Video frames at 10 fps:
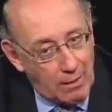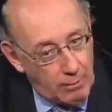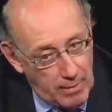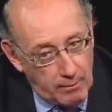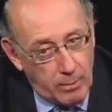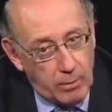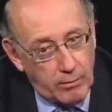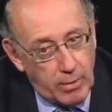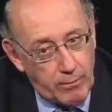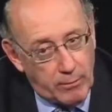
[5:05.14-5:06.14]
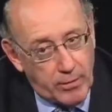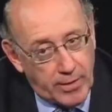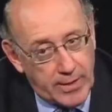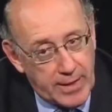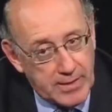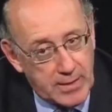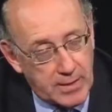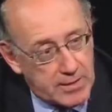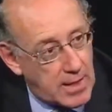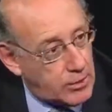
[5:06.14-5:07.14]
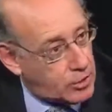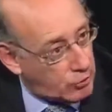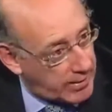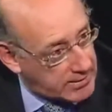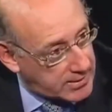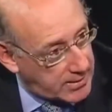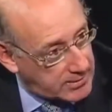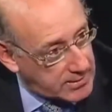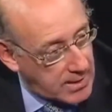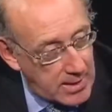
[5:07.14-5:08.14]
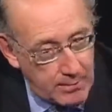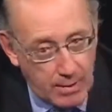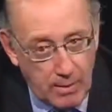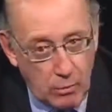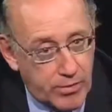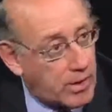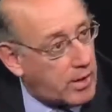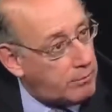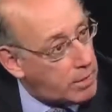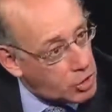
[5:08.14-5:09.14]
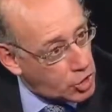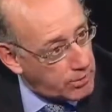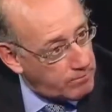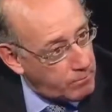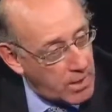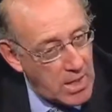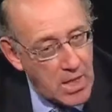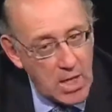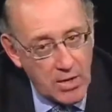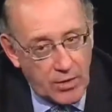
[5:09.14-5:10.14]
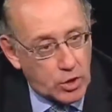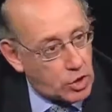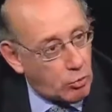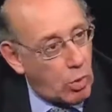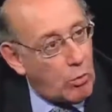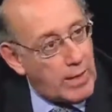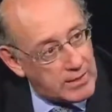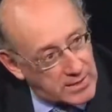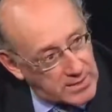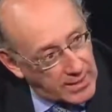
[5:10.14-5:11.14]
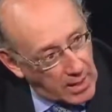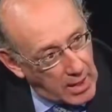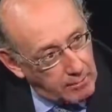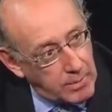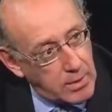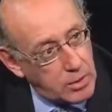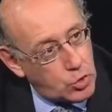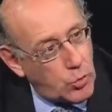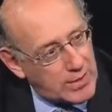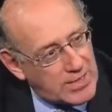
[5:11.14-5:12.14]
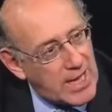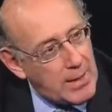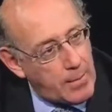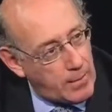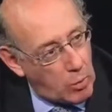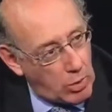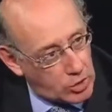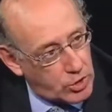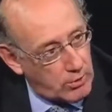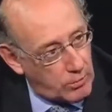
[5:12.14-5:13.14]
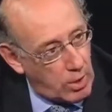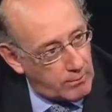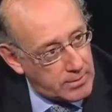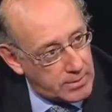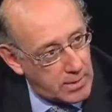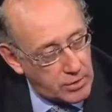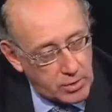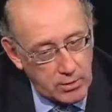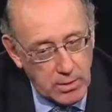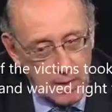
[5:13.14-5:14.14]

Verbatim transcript: I remember, a member of the Knesset, Natan Sharansky at the time. I met with the commission that Sharon had set up to examine the question of compensation.